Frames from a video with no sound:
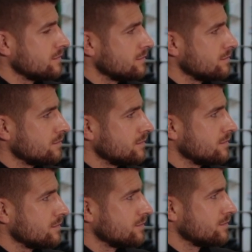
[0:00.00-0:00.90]

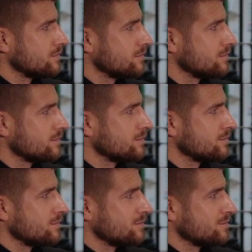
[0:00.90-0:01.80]

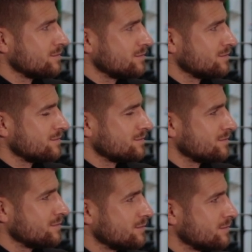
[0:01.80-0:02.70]

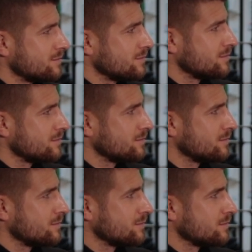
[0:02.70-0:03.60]

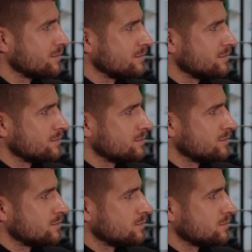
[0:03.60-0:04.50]

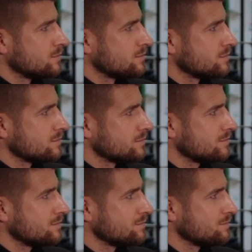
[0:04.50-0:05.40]

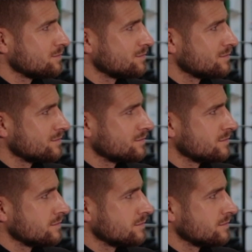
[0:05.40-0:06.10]
This person isn't speaking.